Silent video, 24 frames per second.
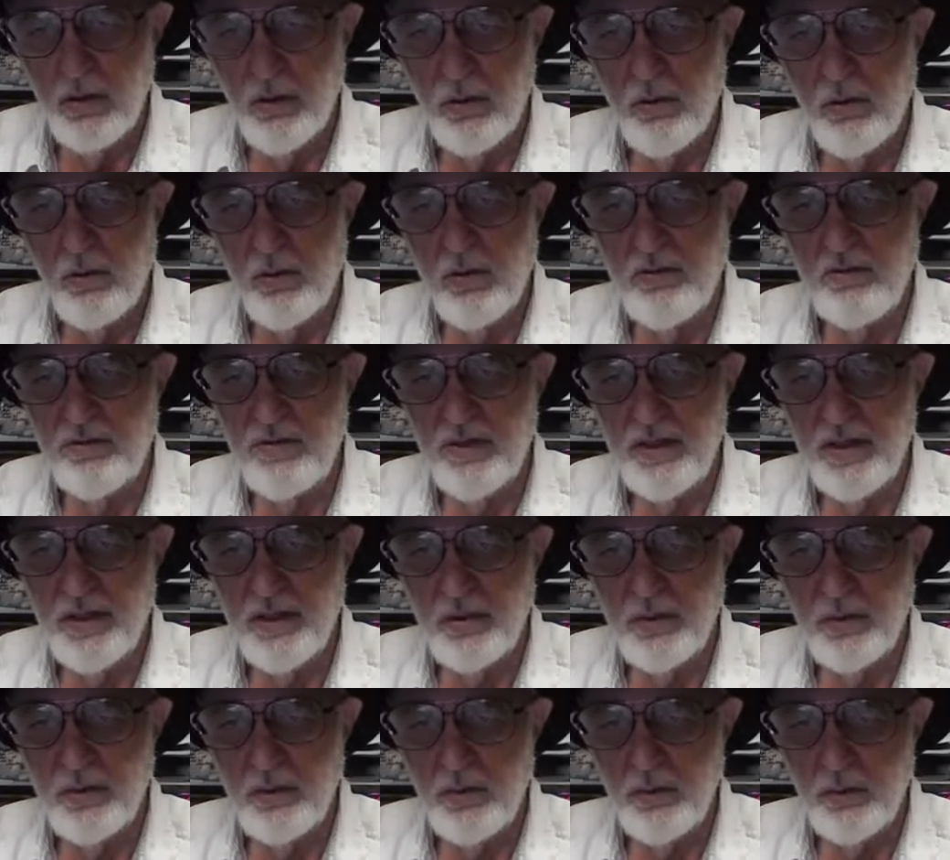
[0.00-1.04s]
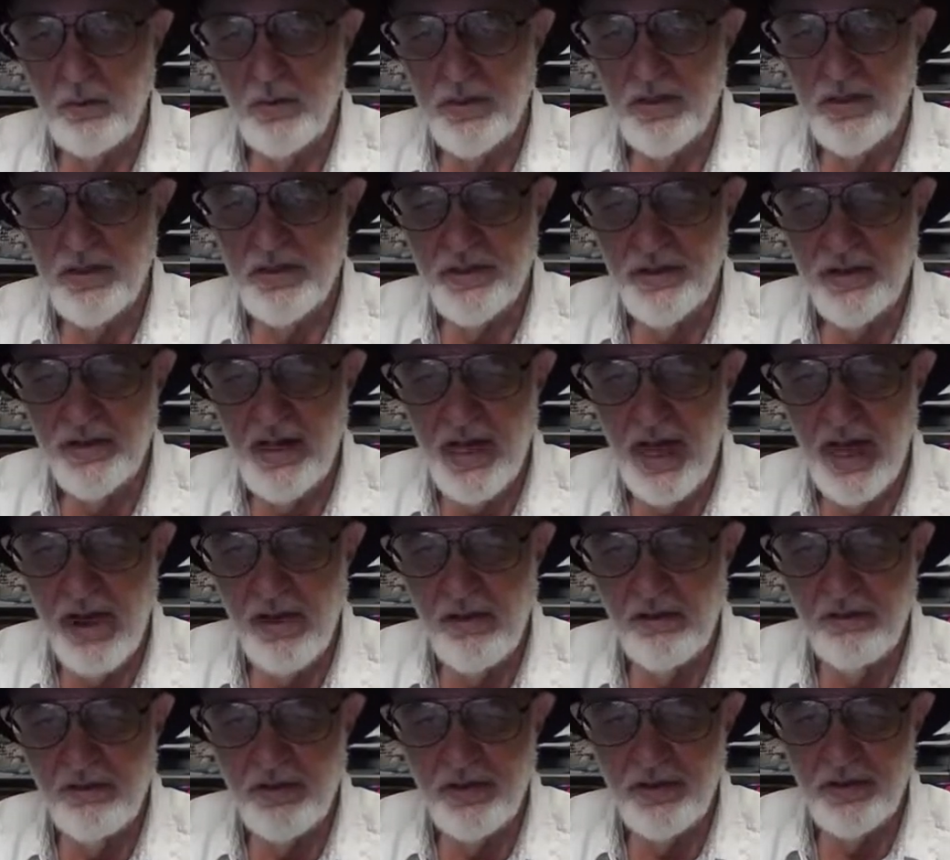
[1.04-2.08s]
or a vehicle with a
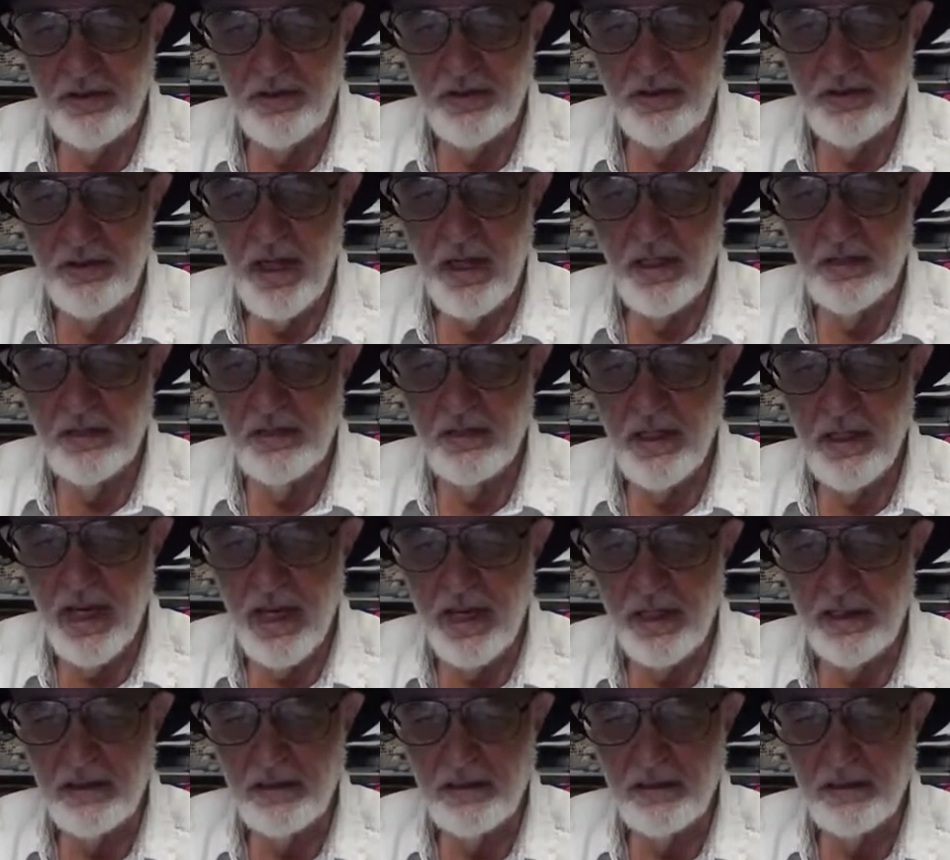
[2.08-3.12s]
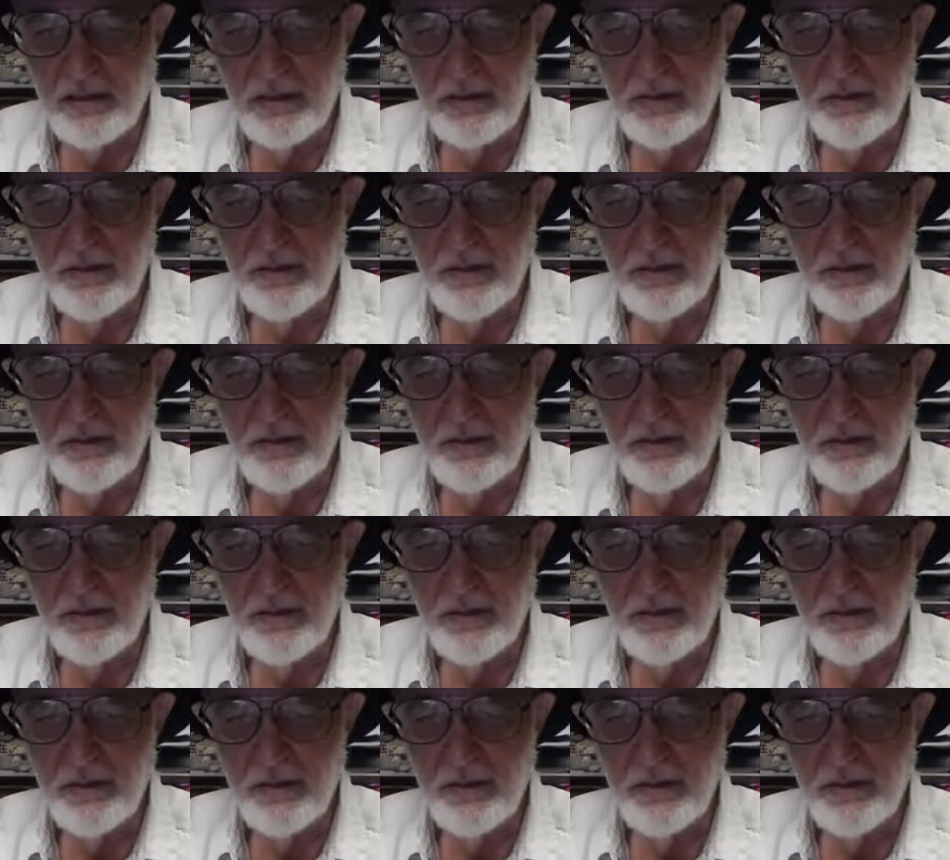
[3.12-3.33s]
salvage title,